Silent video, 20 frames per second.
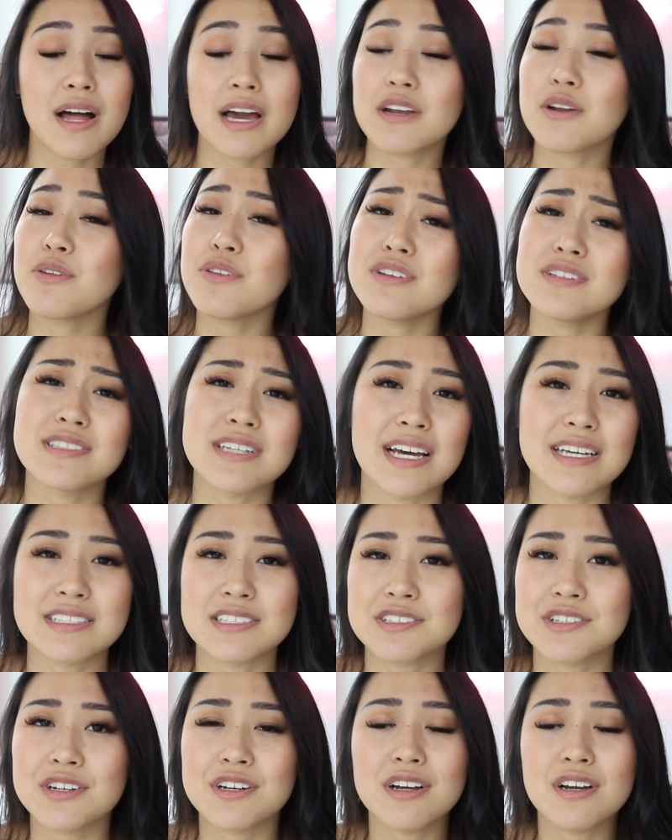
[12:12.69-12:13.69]
I know their
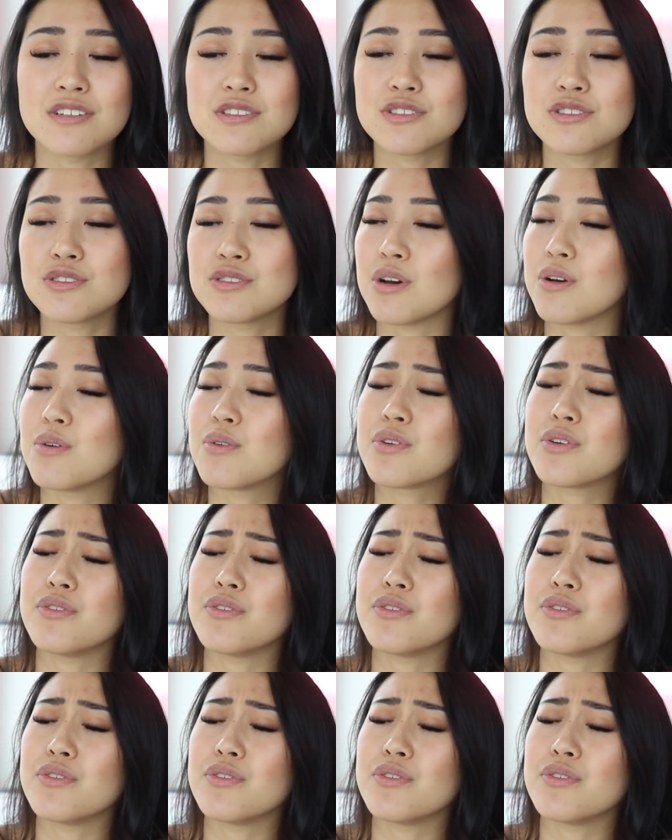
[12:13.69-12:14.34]
sizes are so